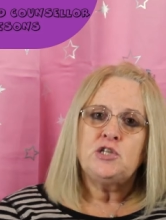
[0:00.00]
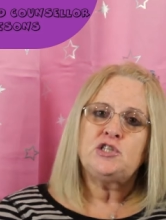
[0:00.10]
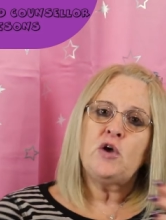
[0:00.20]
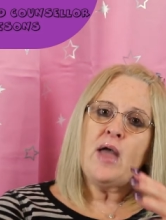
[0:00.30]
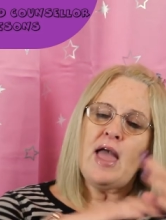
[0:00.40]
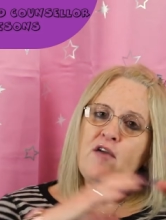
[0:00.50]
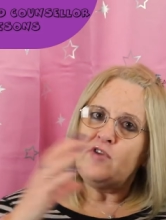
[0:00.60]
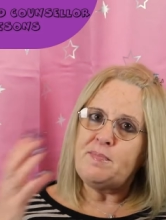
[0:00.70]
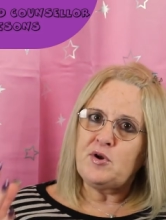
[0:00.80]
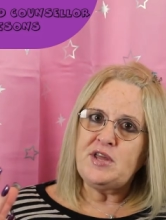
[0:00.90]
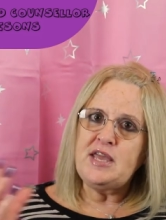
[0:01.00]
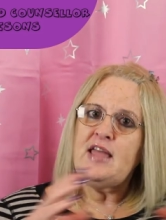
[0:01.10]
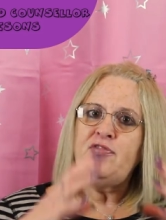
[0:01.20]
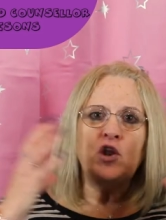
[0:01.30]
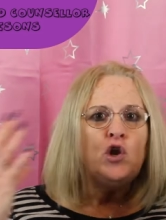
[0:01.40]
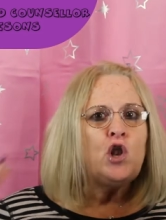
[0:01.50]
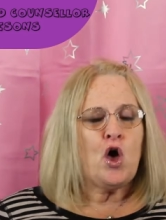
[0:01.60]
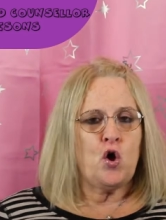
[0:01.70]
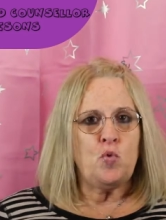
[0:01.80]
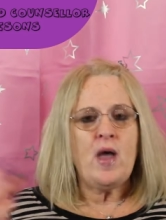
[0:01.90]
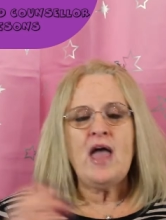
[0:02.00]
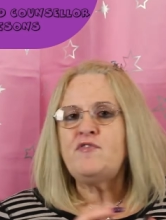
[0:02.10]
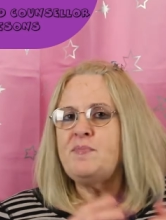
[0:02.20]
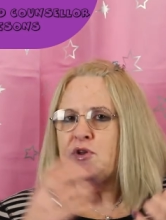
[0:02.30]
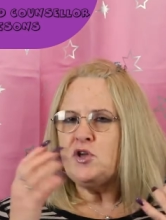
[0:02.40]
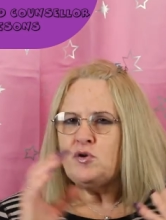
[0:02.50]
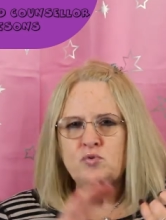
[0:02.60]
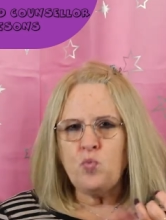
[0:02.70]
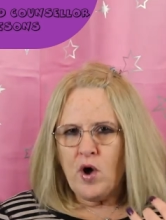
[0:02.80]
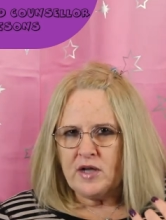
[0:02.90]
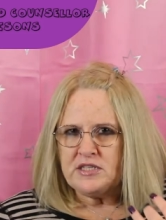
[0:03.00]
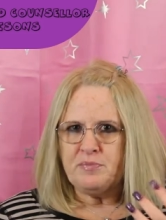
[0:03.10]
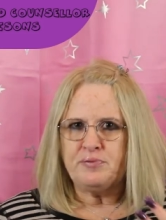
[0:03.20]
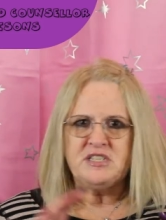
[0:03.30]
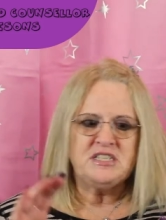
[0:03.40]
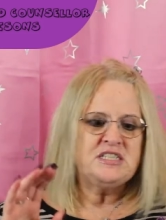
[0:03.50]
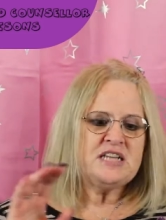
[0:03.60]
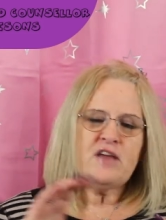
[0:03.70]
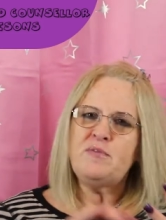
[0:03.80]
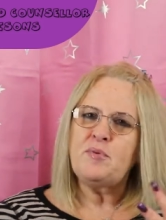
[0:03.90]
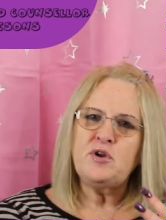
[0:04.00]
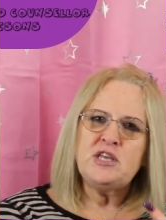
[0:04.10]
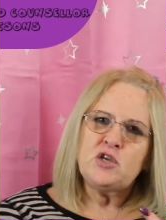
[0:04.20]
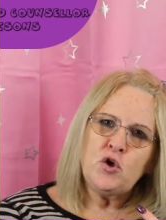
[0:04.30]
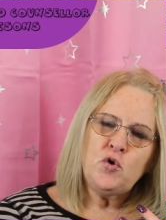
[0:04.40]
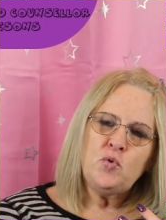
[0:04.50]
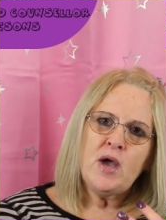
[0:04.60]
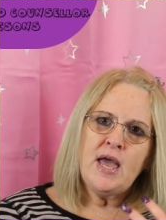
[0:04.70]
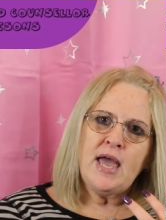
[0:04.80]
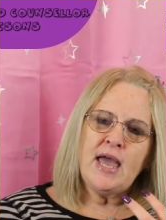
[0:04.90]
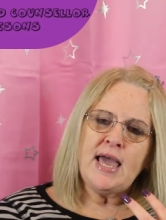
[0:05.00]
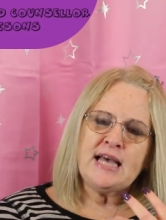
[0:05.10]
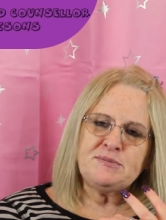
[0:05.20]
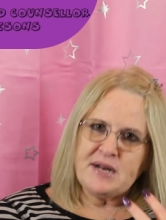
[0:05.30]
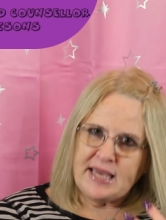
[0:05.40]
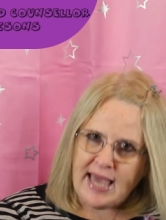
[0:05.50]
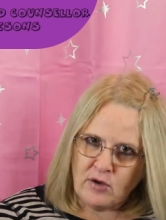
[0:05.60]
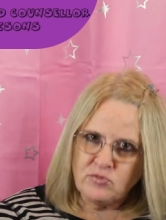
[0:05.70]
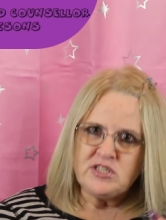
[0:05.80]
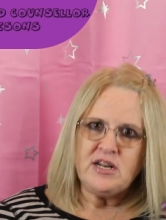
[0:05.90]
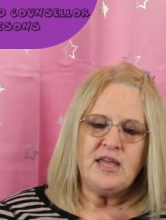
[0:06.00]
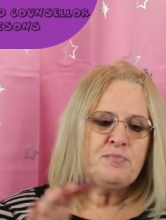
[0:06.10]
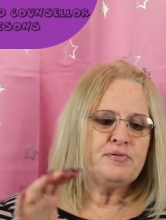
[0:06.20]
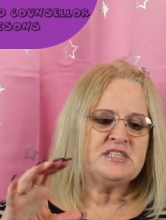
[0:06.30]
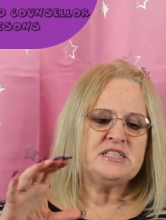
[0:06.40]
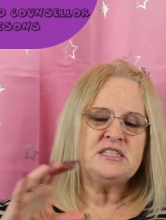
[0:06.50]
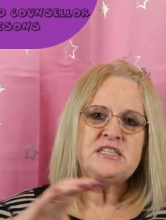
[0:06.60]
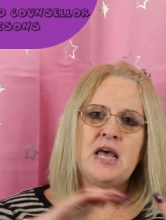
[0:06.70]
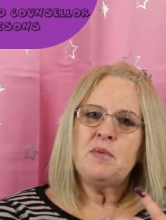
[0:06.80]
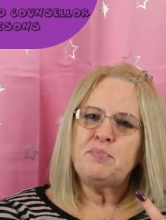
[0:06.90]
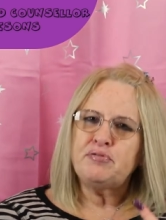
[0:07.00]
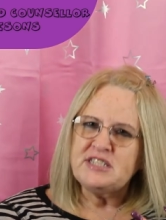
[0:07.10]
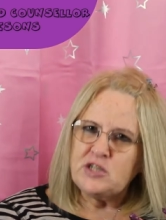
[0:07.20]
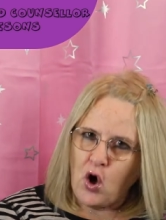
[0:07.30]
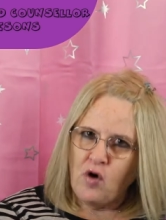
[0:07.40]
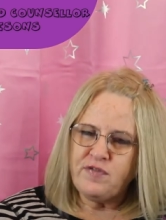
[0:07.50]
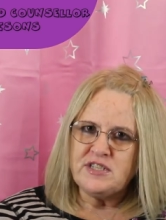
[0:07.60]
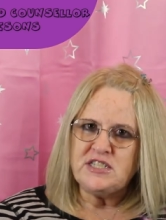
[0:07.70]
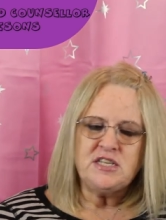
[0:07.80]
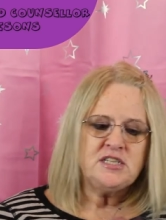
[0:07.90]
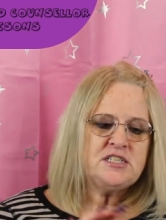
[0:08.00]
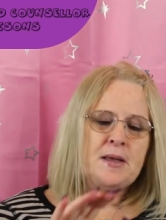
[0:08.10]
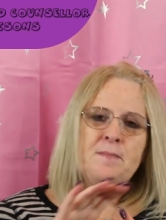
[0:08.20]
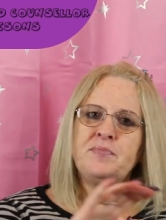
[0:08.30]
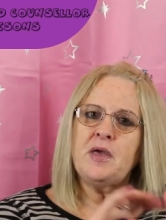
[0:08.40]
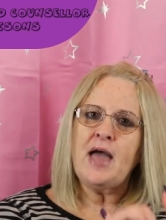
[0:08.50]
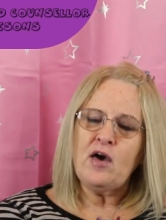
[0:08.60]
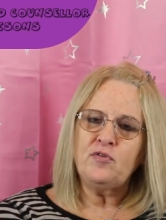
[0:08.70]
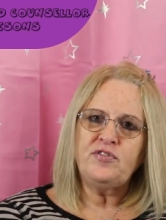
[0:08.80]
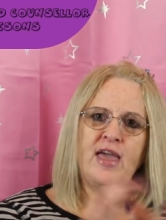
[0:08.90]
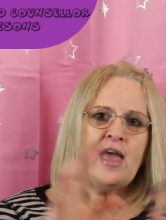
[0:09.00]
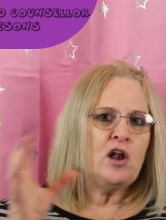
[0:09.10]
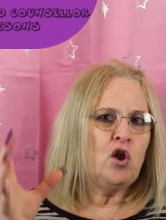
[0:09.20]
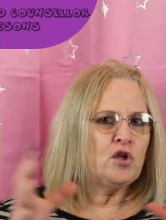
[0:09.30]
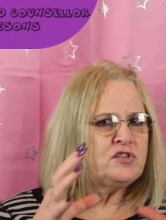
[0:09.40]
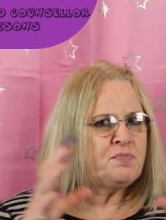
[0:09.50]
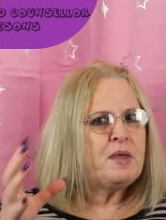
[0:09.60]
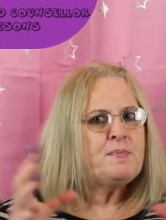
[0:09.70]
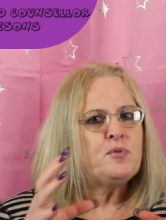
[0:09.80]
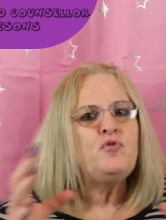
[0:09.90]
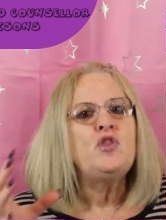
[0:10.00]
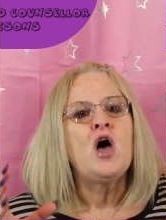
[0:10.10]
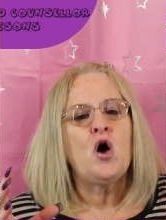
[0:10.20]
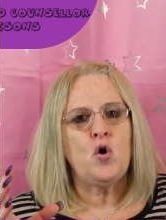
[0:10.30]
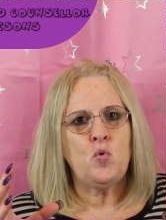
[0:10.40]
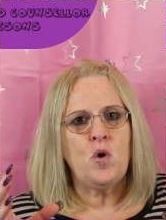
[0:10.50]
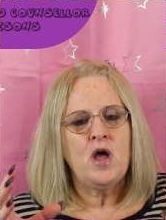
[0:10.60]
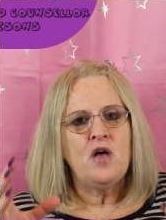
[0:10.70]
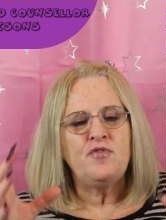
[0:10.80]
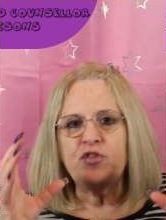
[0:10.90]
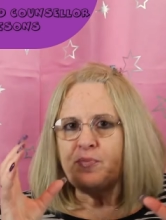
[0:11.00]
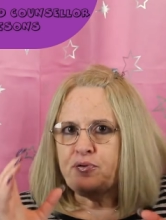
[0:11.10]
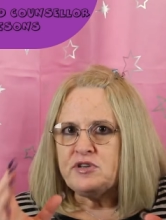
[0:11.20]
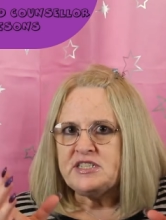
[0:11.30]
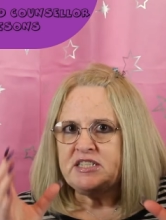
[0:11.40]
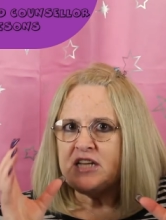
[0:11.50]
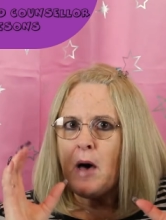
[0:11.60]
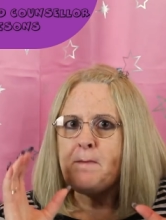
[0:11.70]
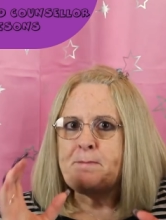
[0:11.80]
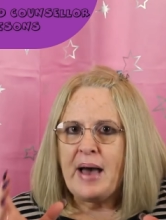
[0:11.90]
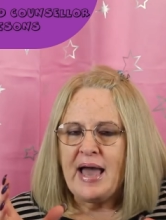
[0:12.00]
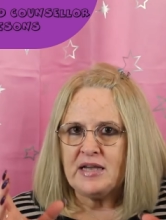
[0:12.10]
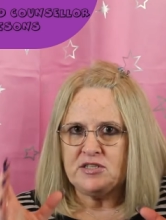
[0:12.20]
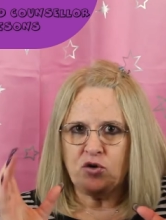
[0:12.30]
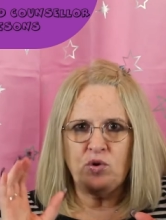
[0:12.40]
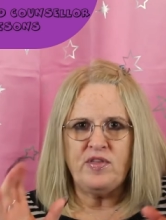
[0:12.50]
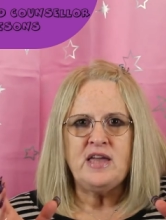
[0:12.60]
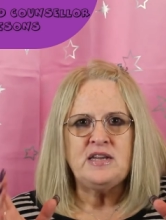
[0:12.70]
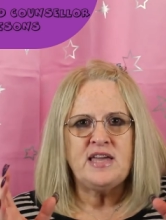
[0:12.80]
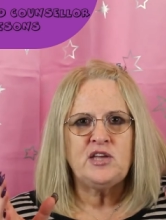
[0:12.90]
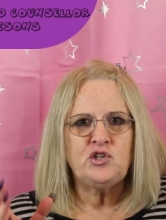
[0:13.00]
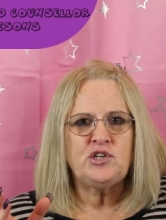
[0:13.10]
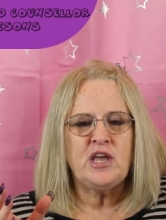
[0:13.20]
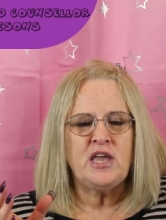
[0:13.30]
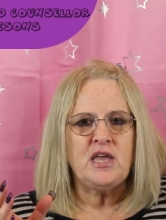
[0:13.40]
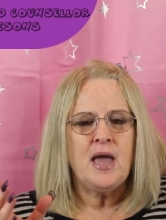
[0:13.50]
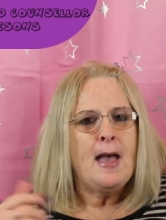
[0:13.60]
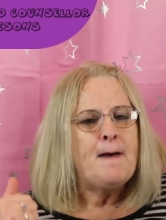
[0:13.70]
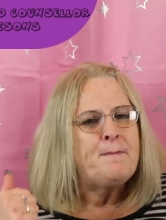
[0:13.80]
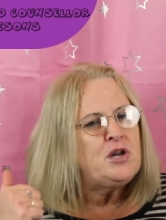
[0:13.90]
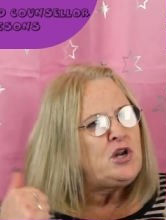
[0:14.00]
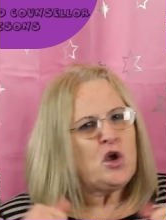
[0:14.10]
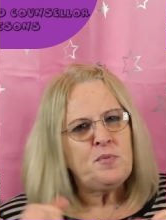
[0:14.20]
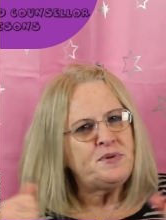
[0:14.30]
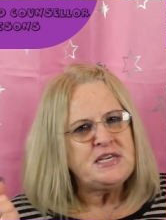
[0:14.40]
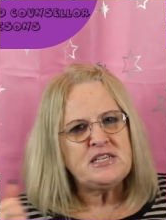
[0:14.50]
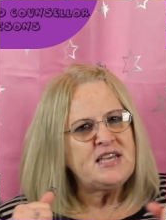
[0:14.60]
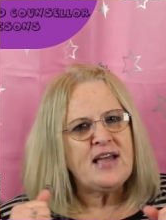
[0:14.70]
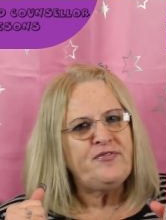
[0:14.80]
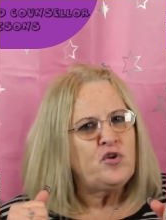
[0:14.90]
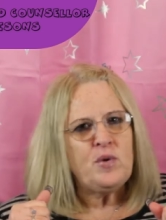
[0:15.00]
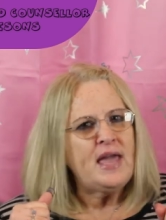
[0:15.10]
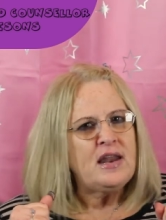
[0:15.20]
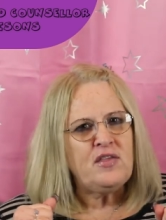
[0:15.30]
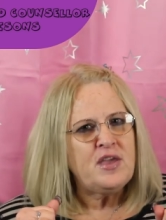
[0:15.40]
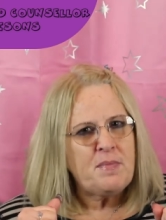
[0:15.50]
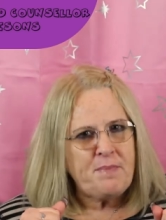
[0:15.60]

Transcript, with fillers: So, everybody in the know, everybody who's worked in prisons, everybody who has been a counsellor in prisons, prison officers, healthcare. Lots of people know that the prisons are packed with ADHD, but nobody is yet doing anything